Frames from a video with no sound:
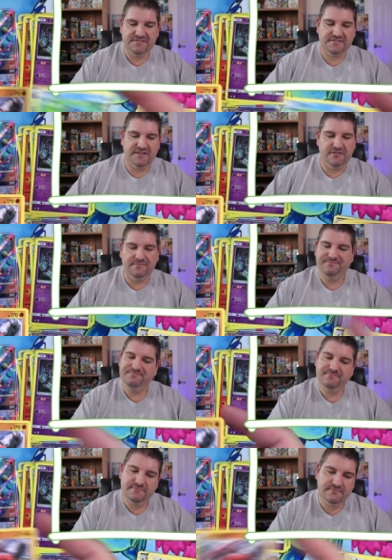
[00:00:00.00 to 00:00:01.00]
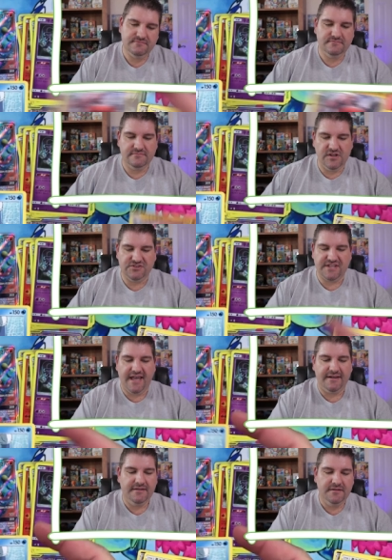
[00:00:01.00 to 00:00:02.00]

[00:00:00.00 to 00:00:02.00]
So there's that.